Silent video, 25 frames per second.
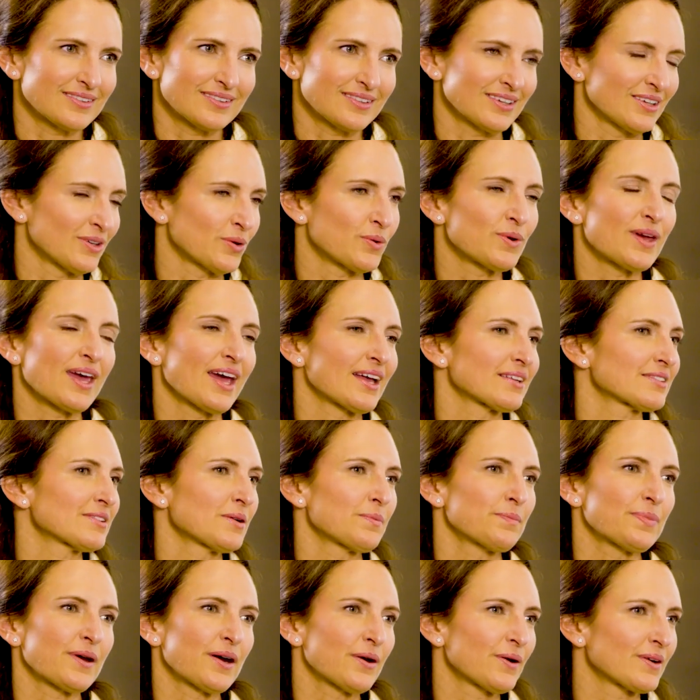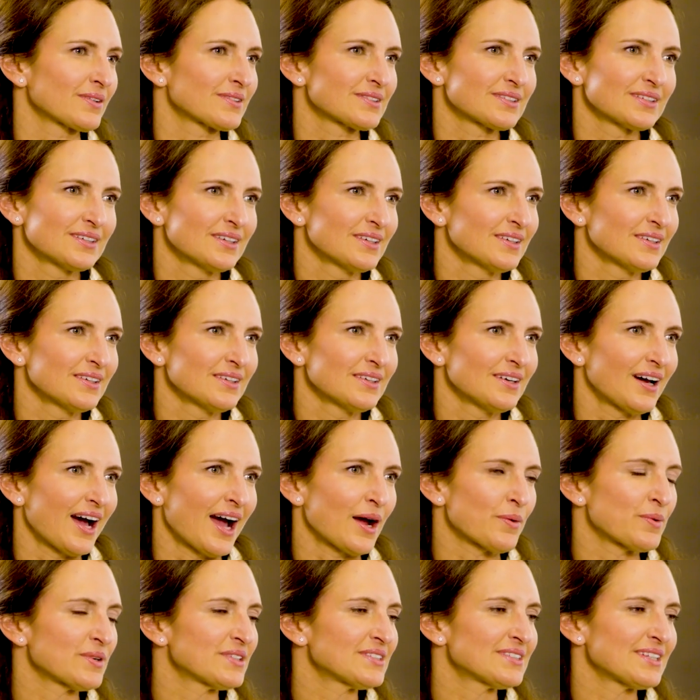you can't compare it.
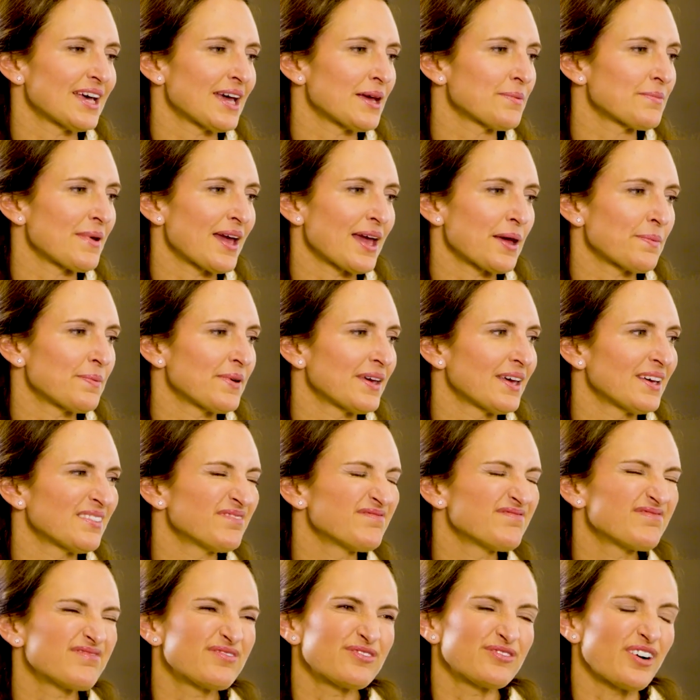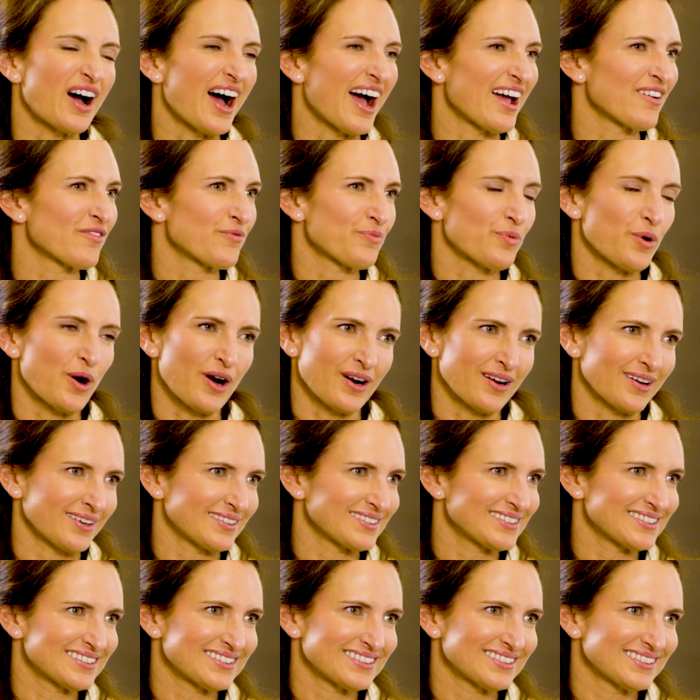I would say maybe 5
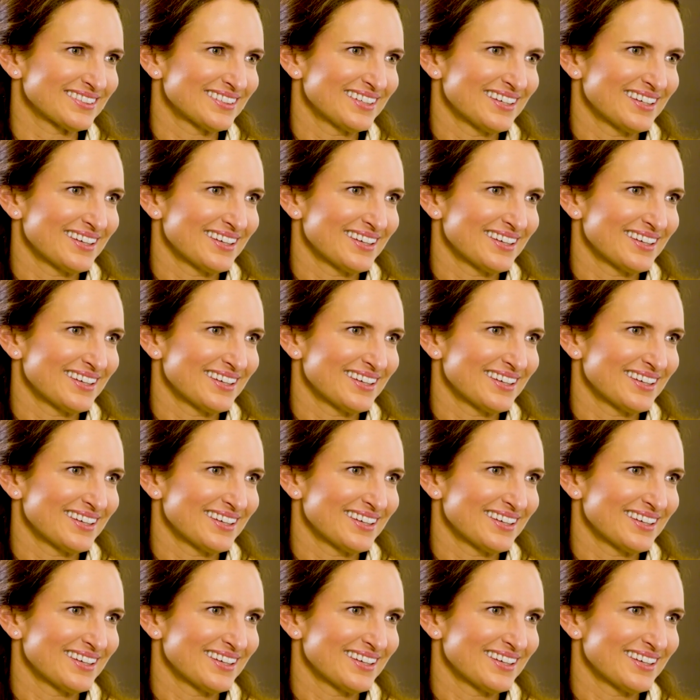products,